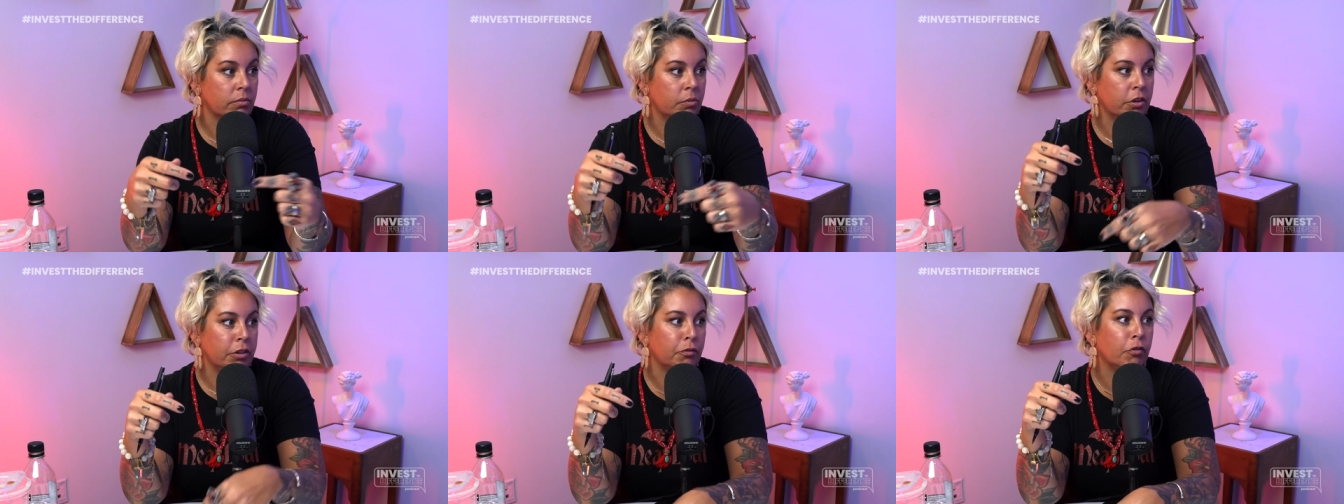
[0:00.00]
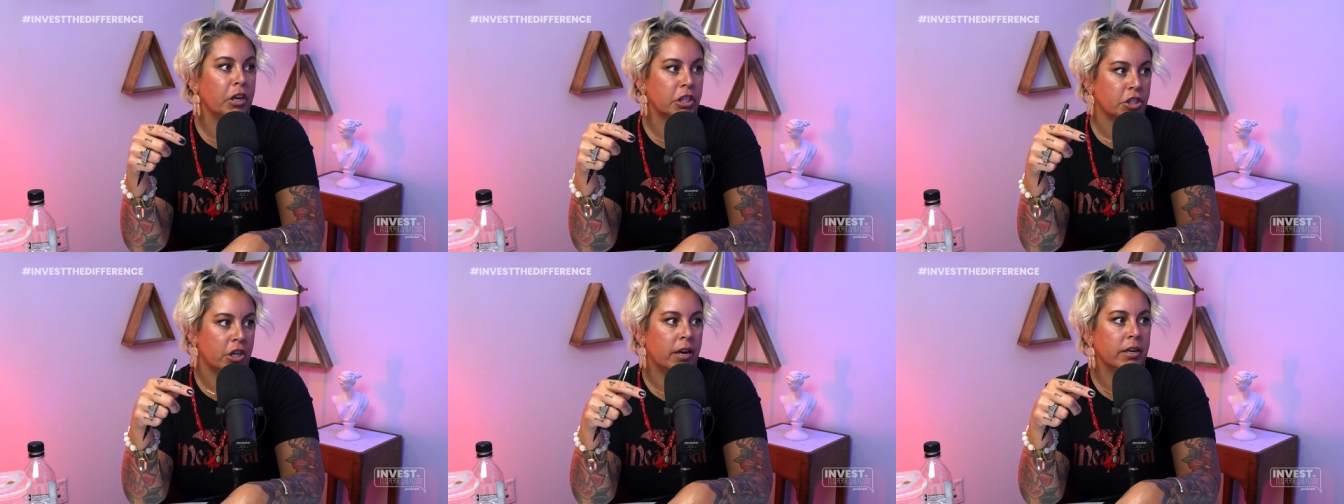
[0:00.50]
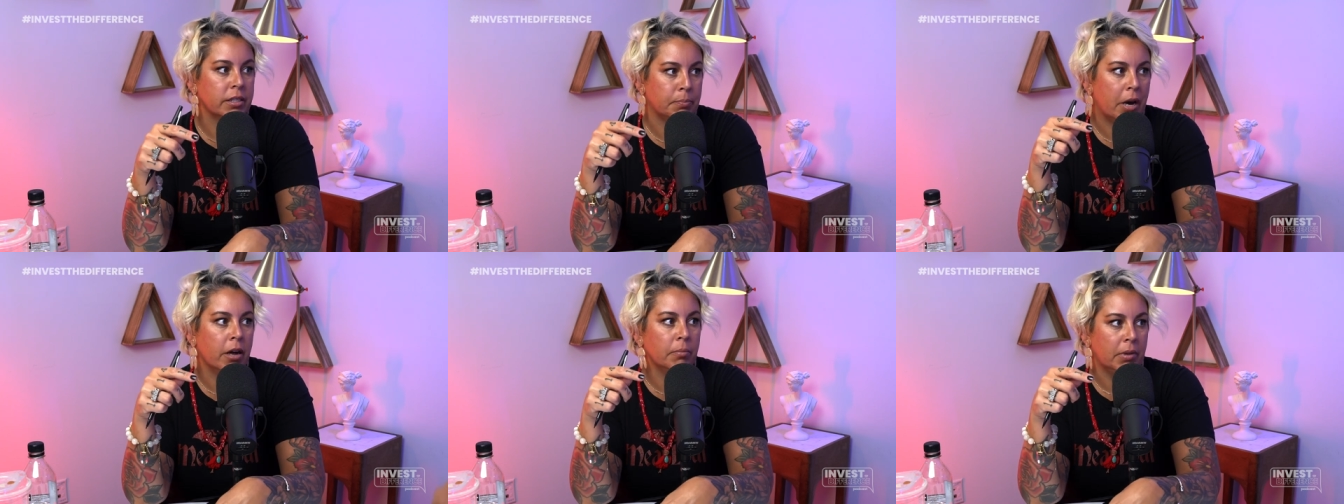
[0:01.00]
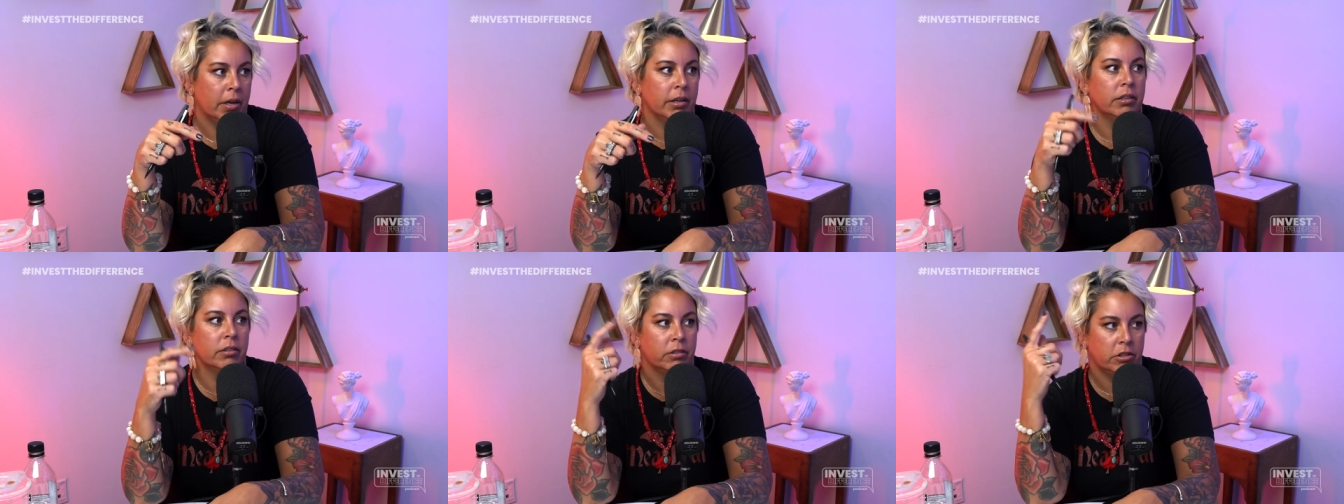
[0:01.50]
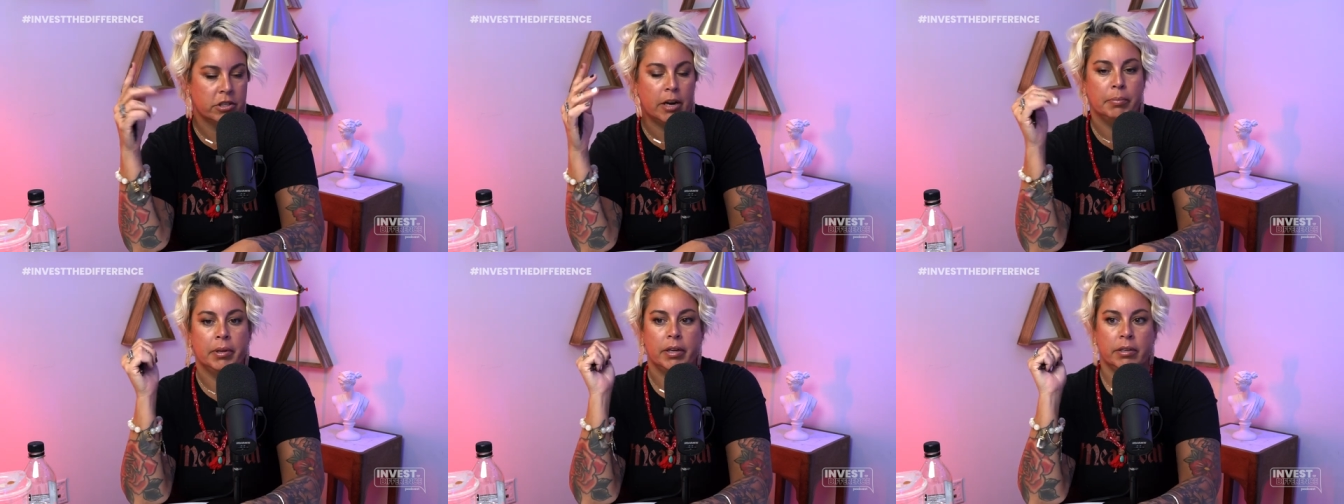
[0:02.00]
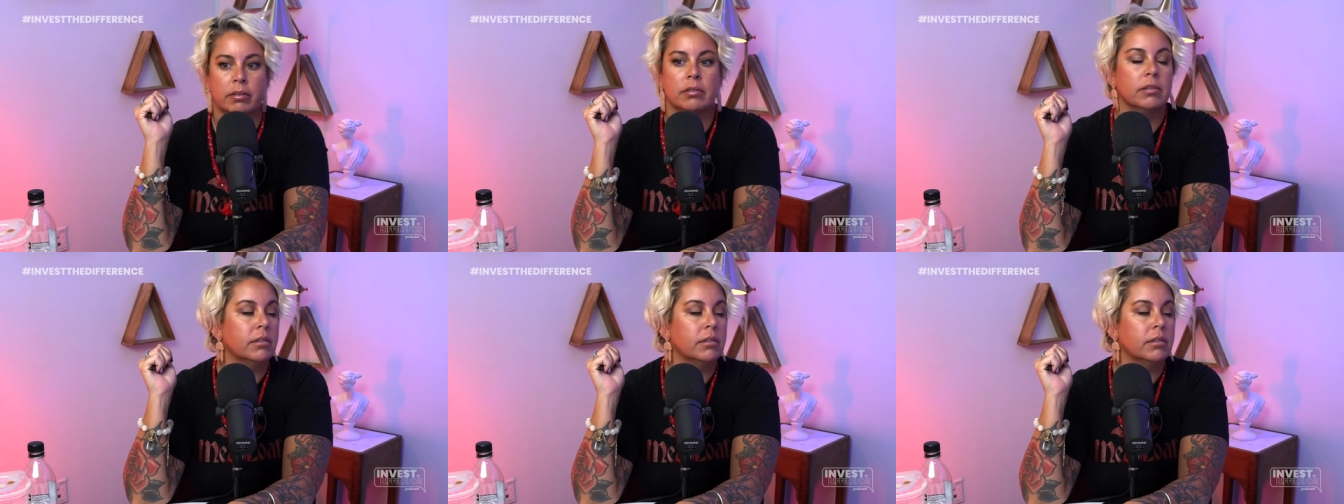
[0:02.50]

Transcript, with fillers: We're yeah, in the franchise, line, bottom line, top, top line. line.